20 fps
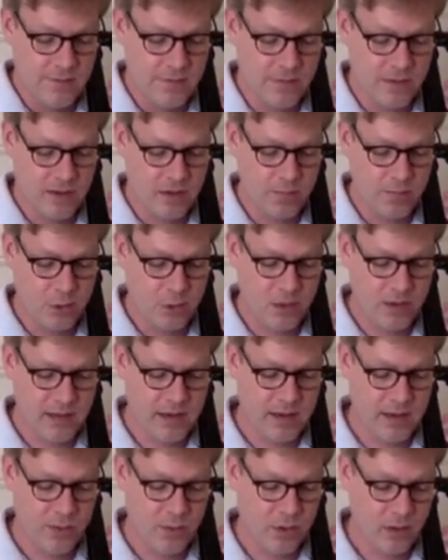
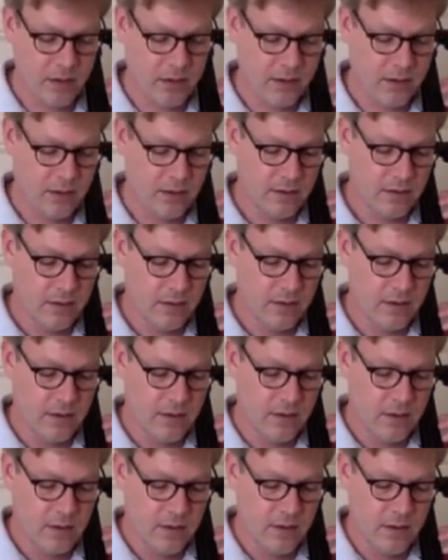fingerboard kind of work,
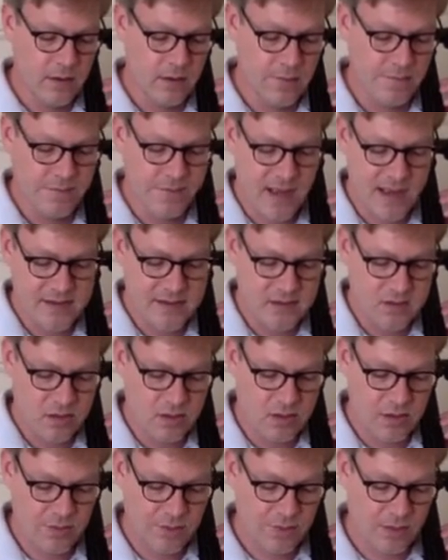
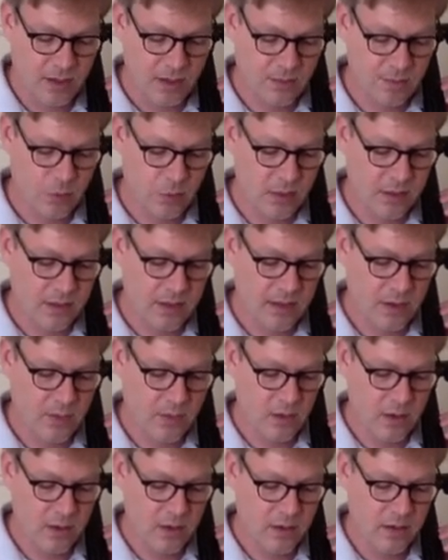faster fingerboard kind of
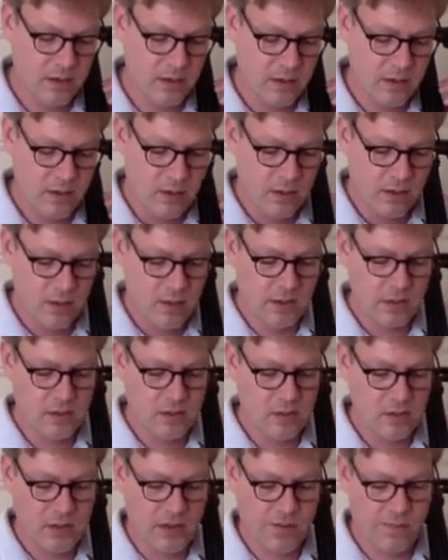work, where you're
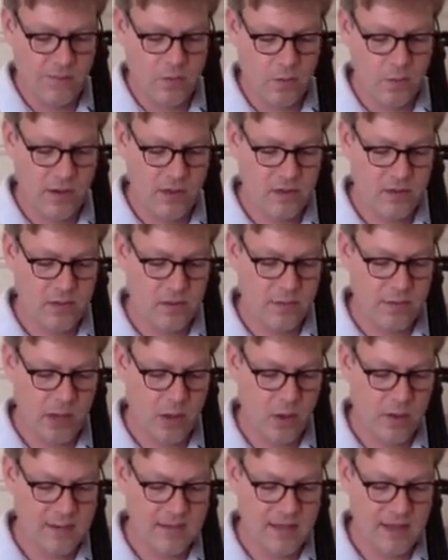looking for whether the
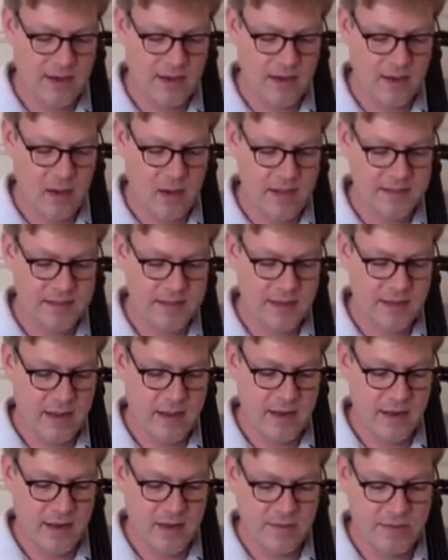bow is kind of
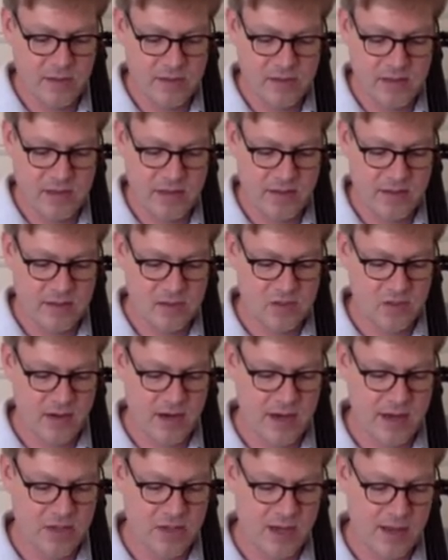oscillating, if there's anything
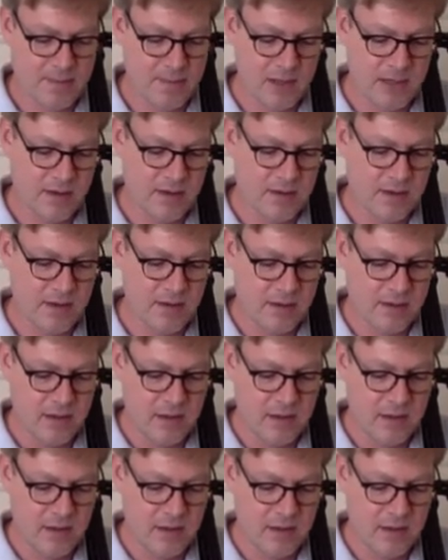strange happening there.